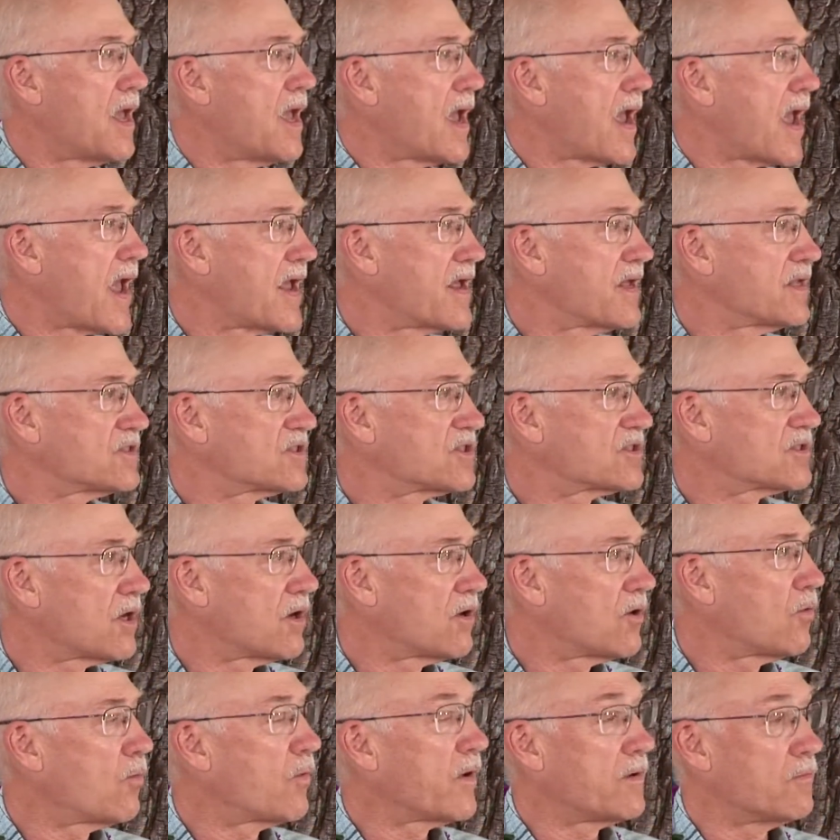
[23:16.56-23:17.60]
And so
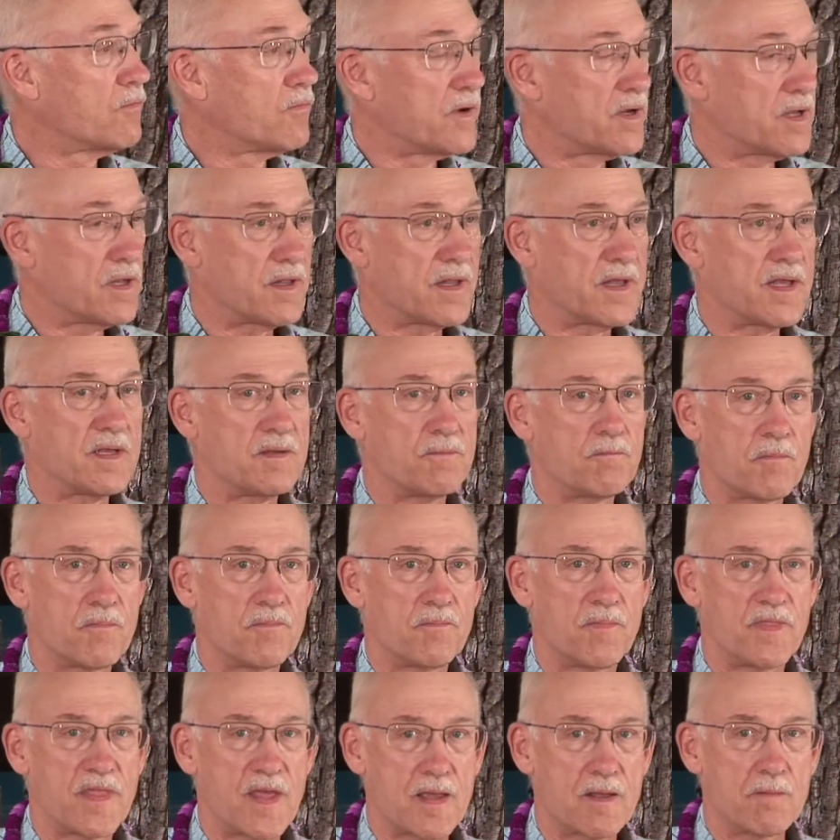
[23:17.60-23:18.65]
we really
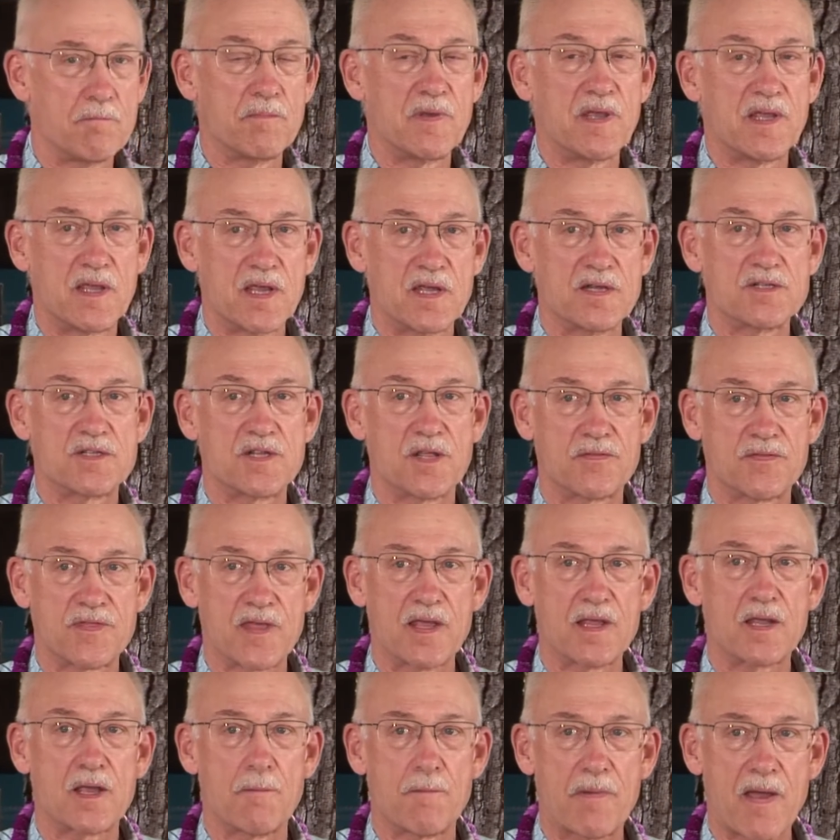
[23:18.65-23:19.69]
then begin to
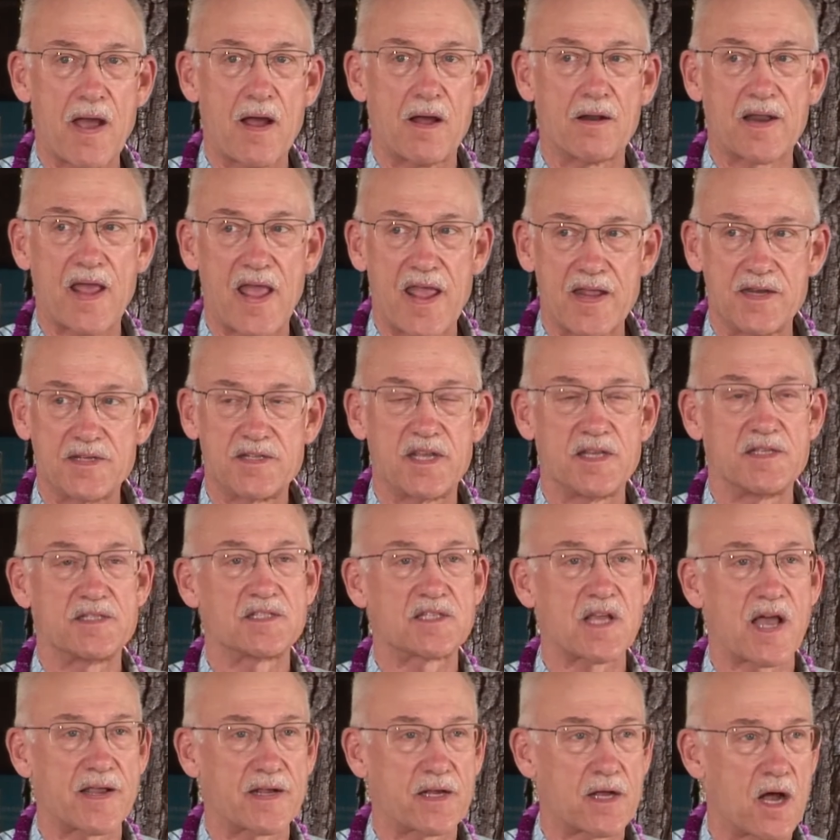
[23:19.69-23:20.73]
think about
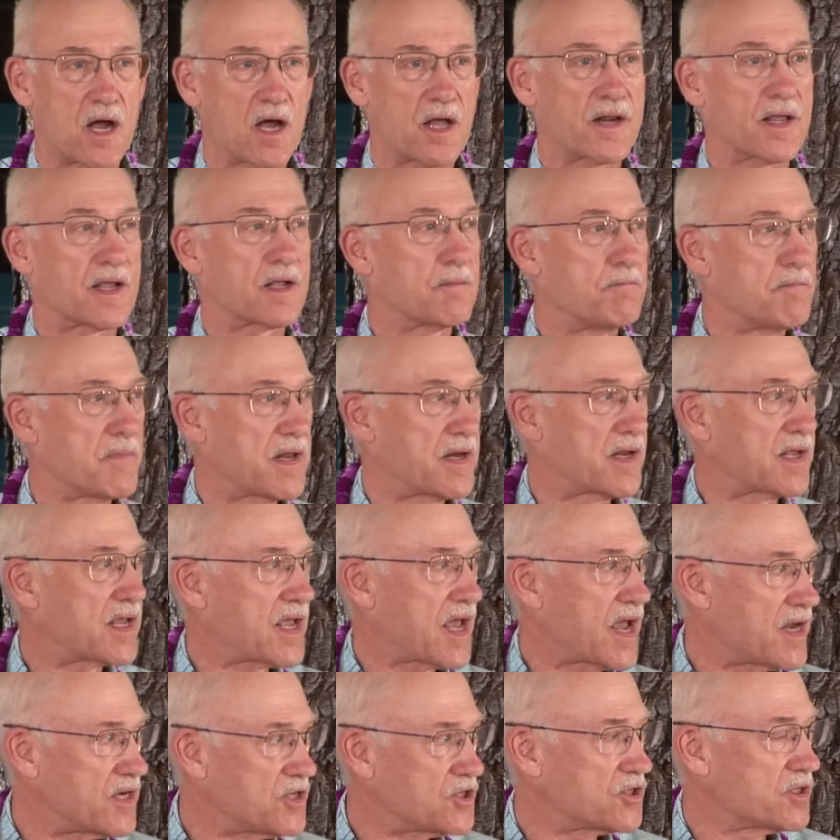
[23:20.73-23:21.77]
antipsychotic
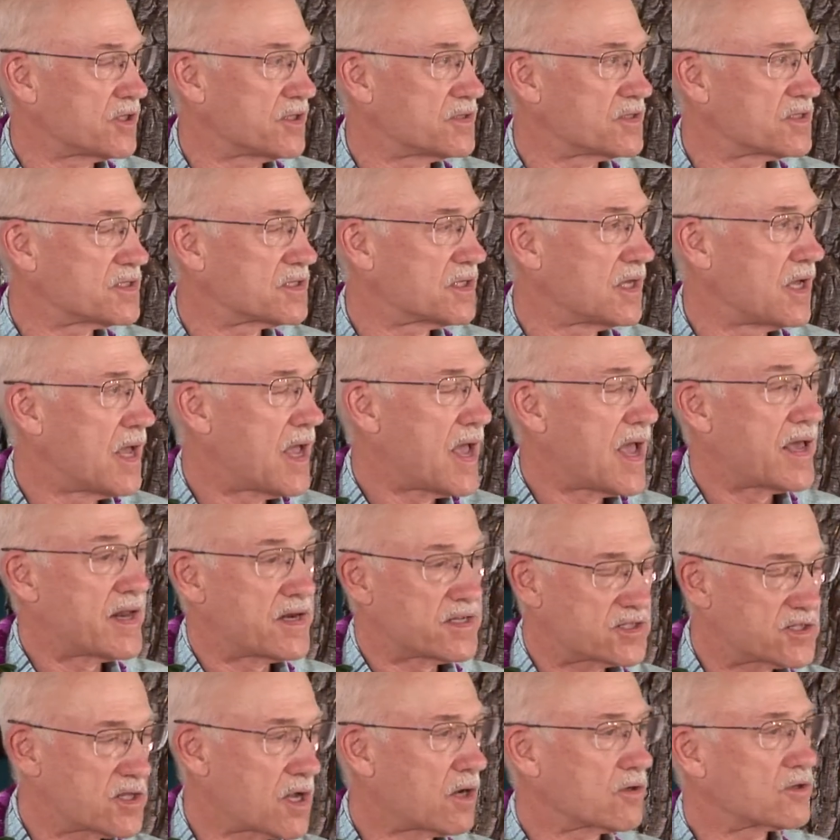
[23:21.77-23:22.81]
medications. And as
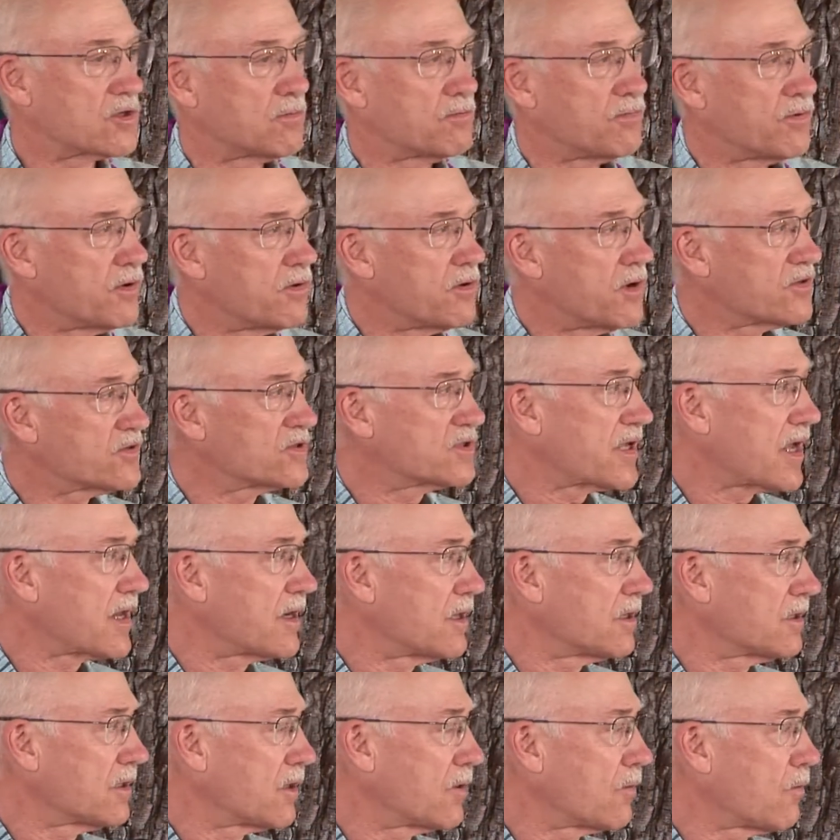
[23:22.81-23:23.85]
Dr. Bruno stated a
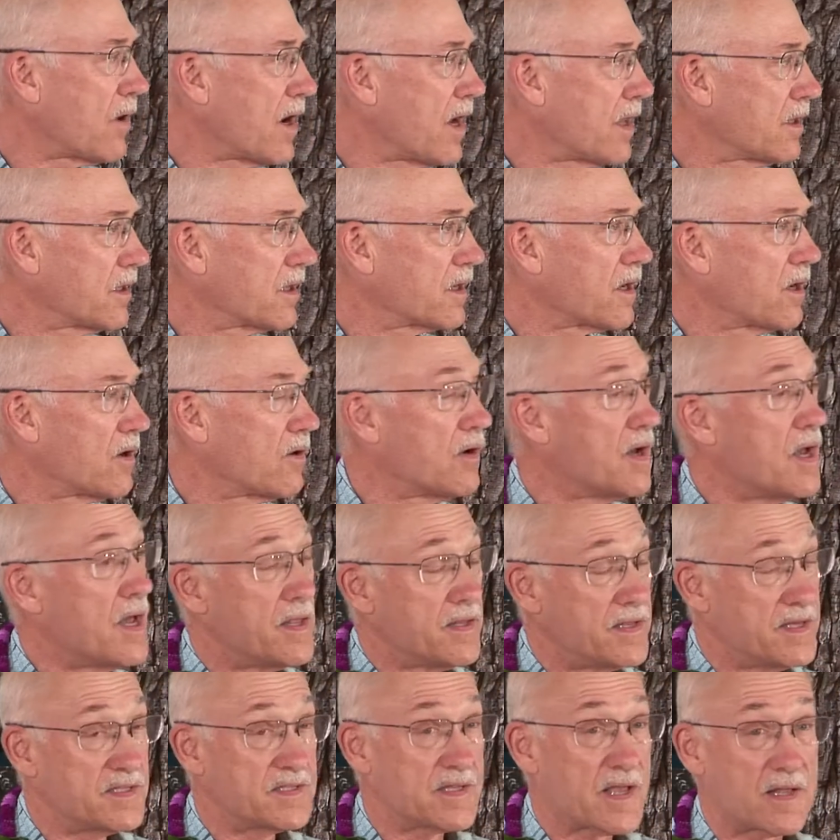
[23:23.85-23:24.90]
little while ago,
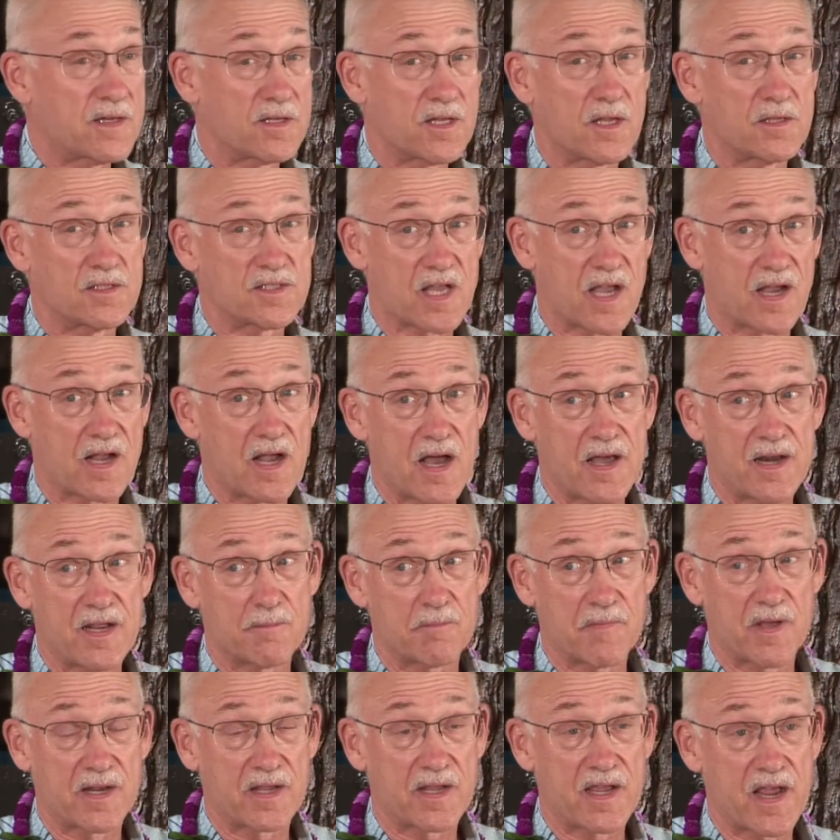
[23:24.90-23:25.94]
these antipsychotic
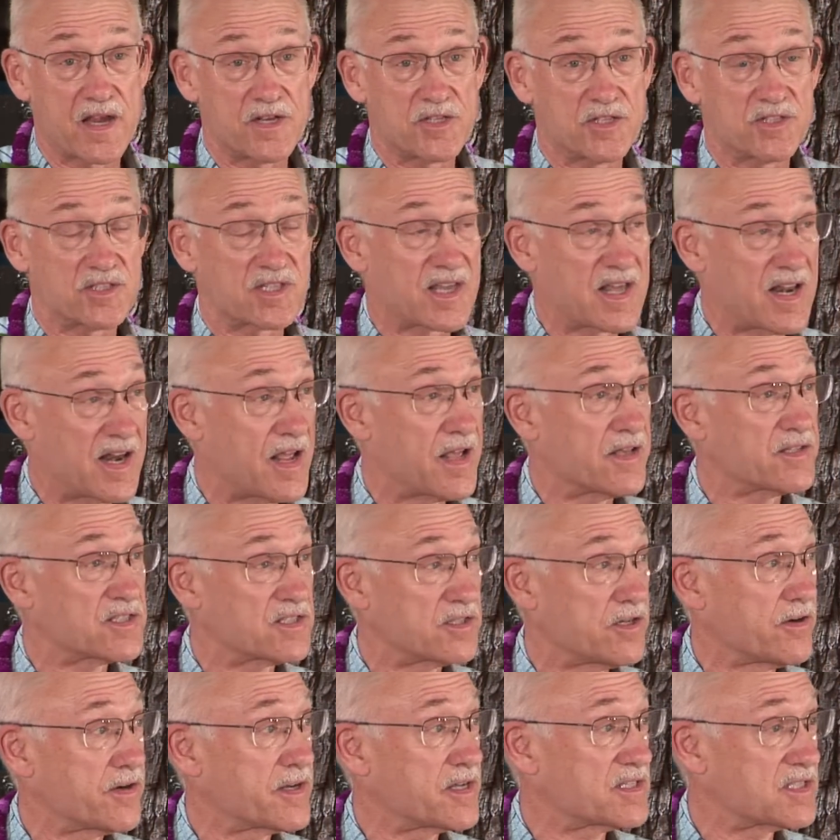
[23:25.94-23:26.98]
medications can have serious